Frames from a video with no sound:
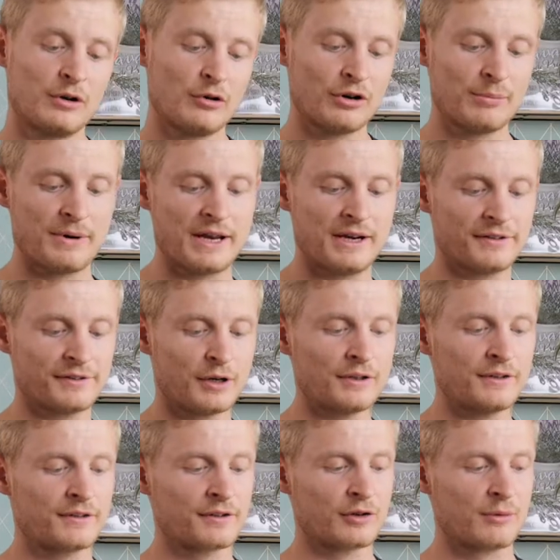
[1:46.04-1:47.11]
Now the pan is
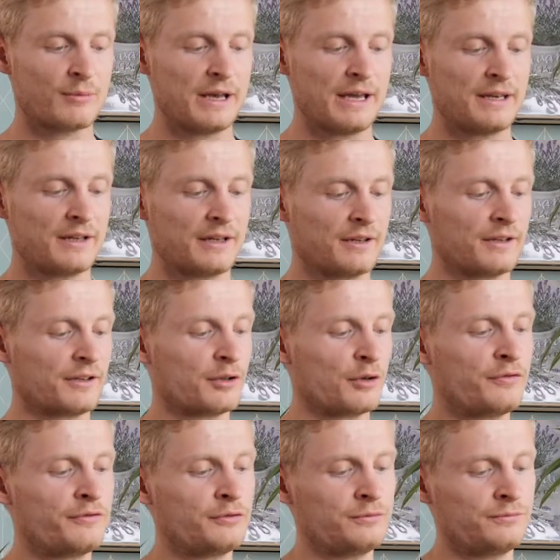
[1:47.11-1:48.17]
hot, so I'm adding in the
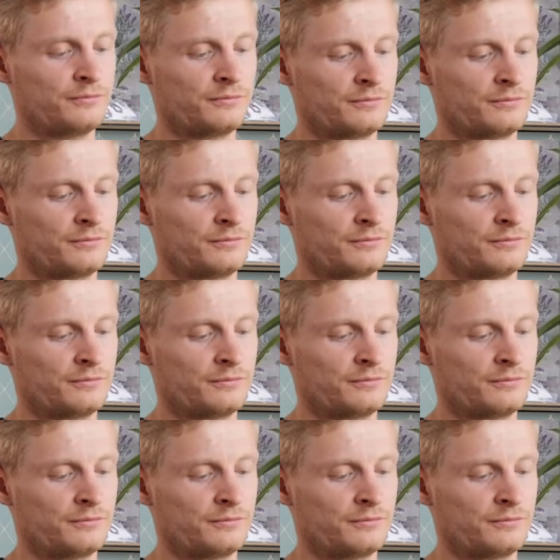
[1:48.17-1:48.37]
tofu.